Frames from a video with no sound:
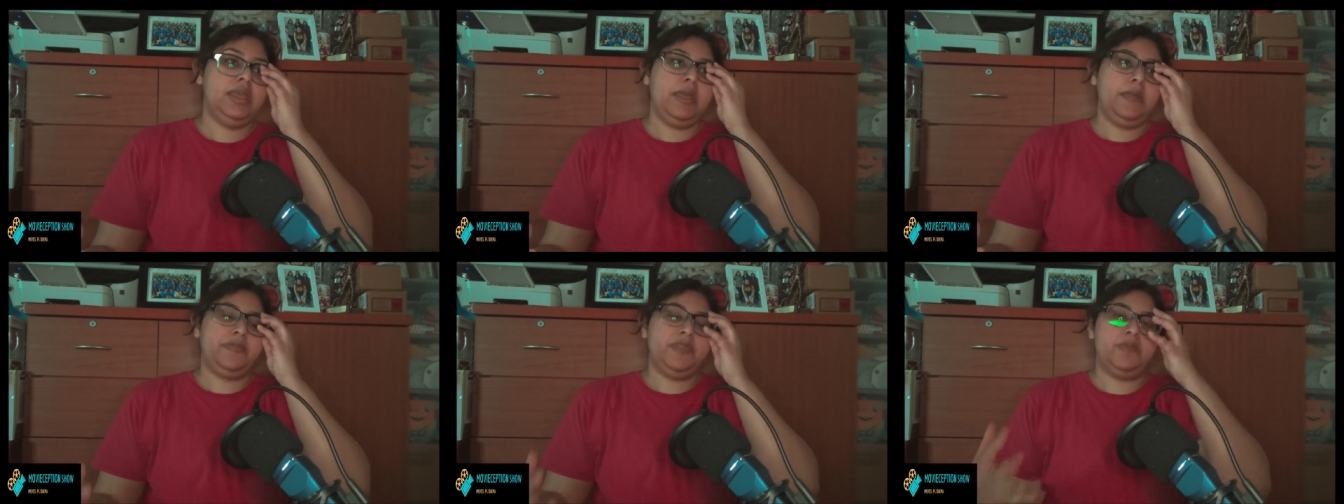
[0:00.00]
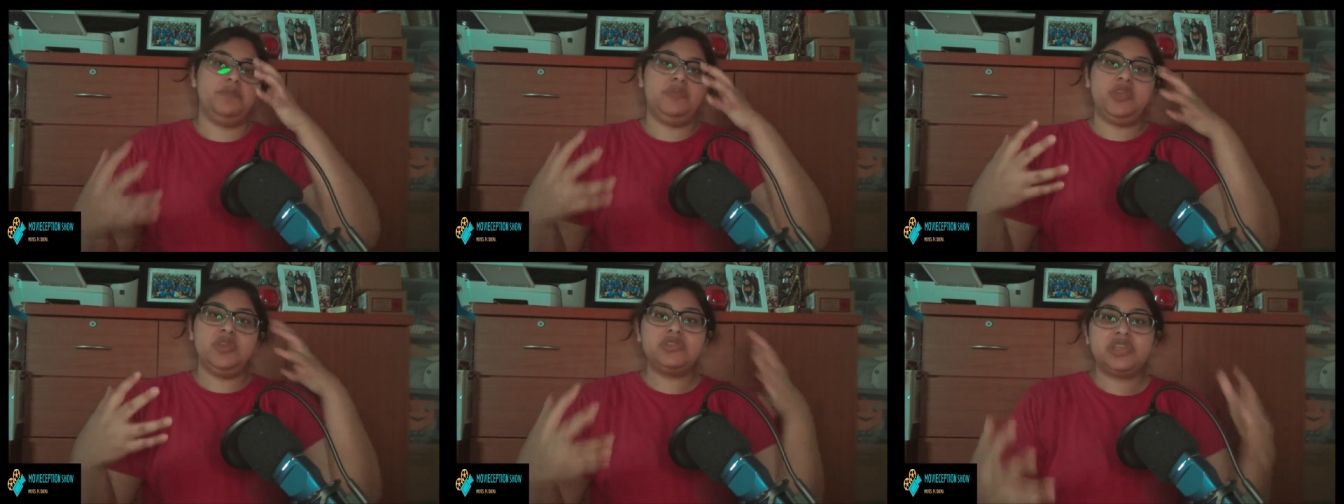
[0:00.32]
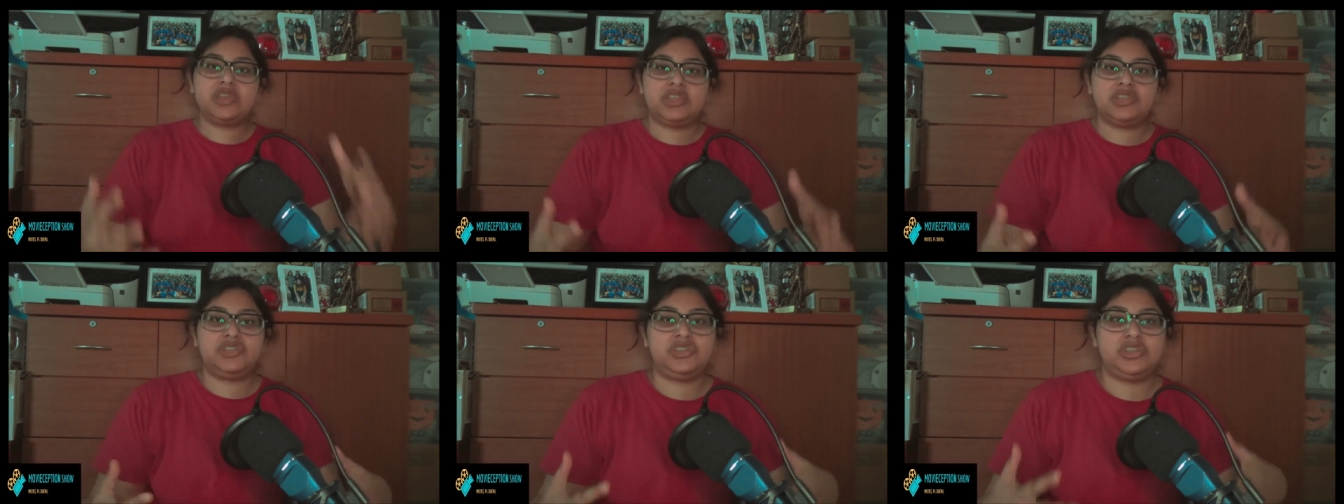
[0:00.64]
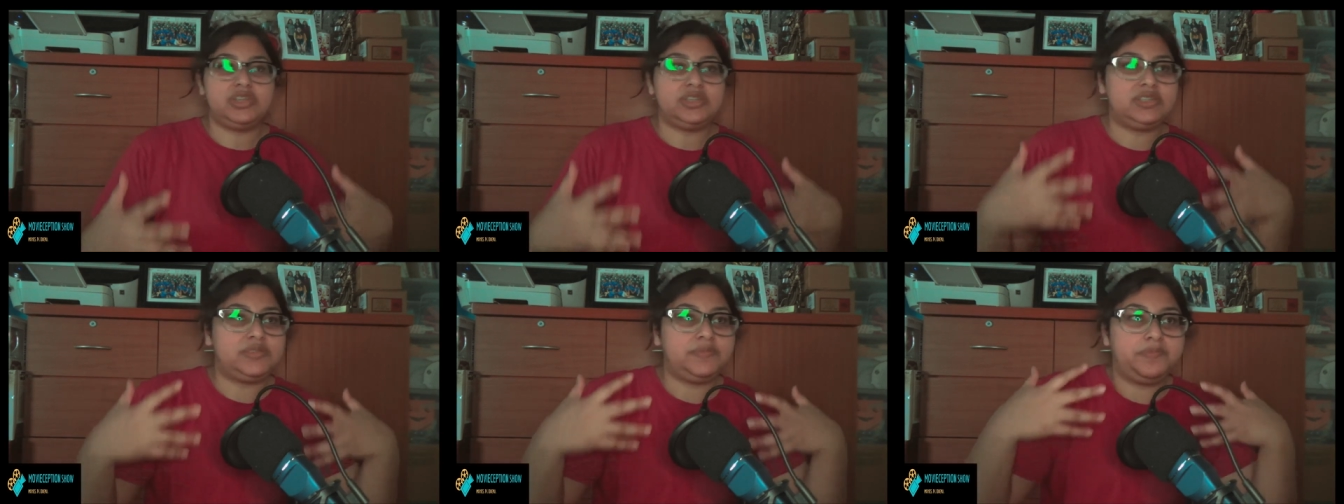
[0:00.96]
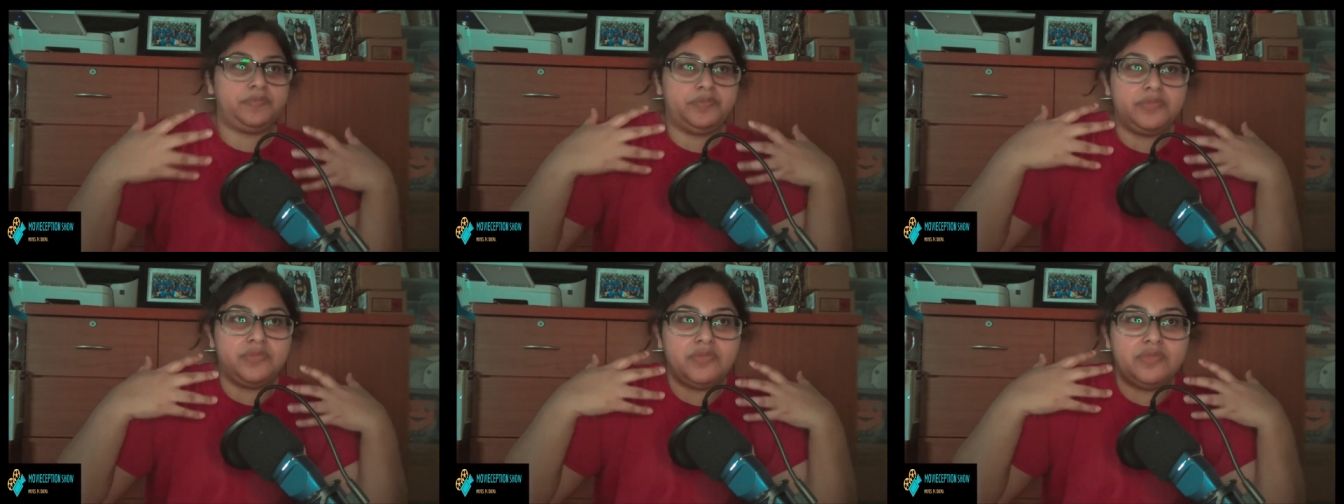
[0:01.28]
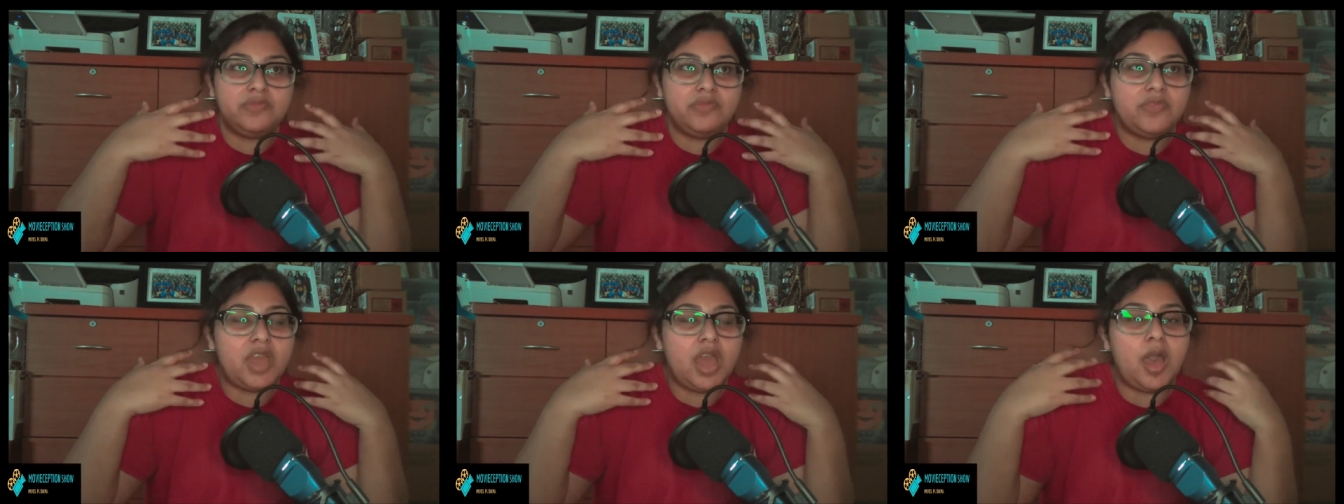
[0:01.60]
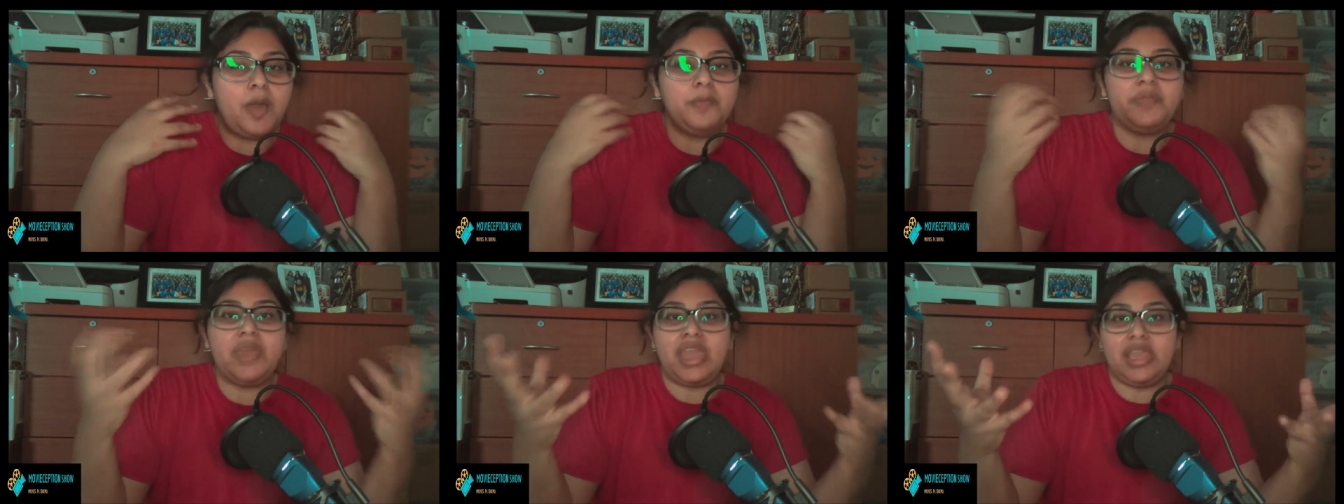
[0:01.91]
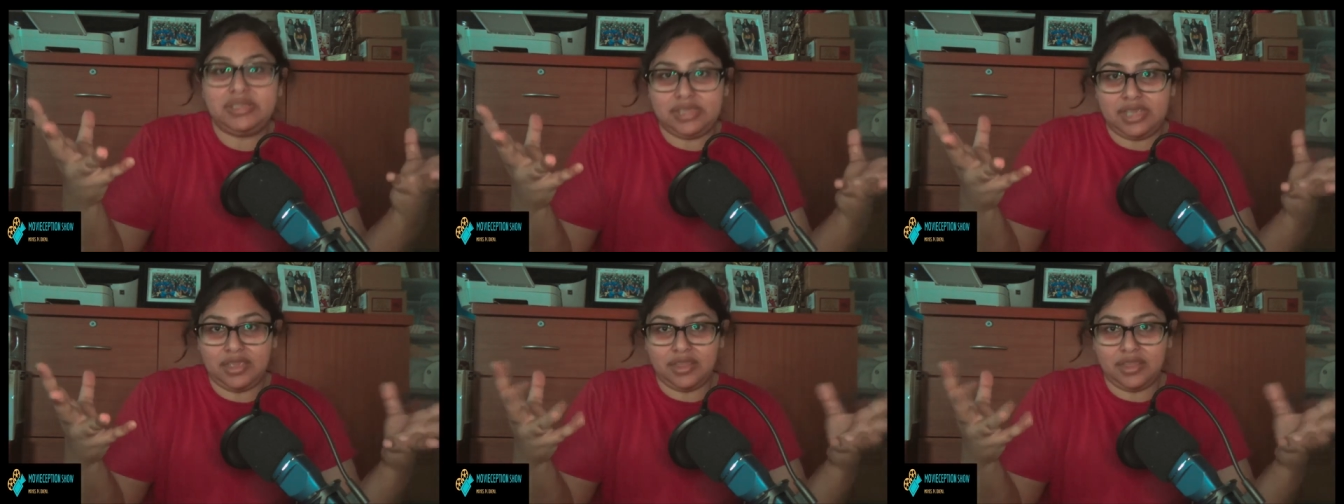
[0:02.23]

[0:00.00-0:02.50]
the music is just amazing.